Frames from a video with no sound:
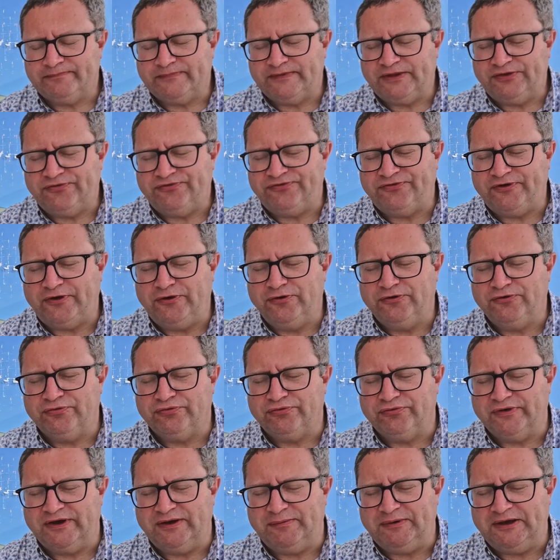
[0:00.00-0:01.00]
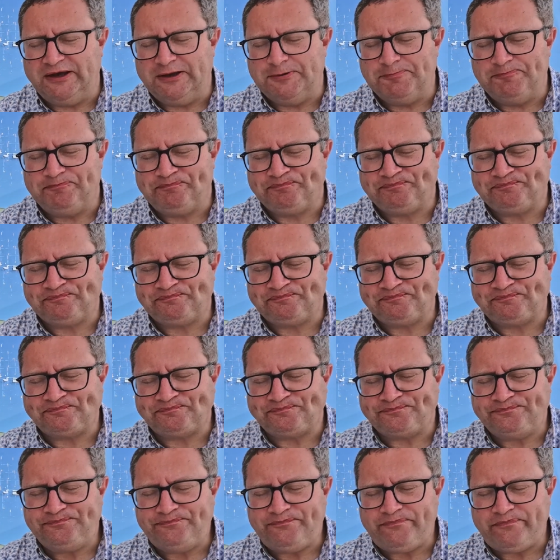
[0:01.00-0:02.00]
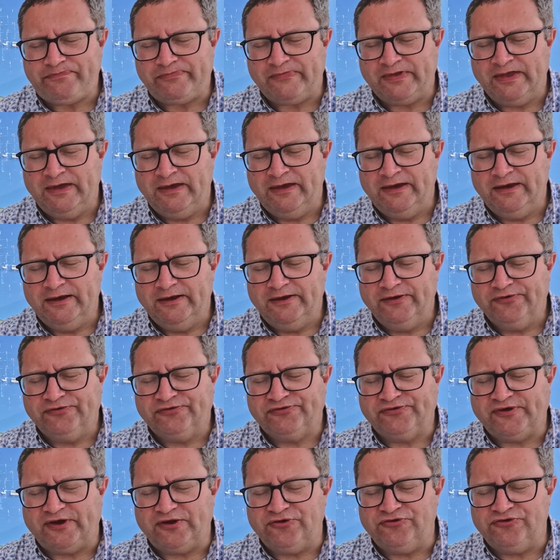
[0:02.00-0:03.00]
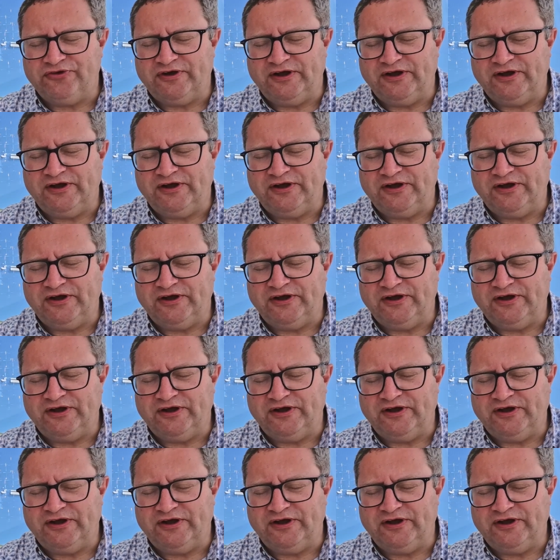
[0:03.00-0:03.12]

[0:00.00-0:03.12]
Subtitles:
So creamy. Such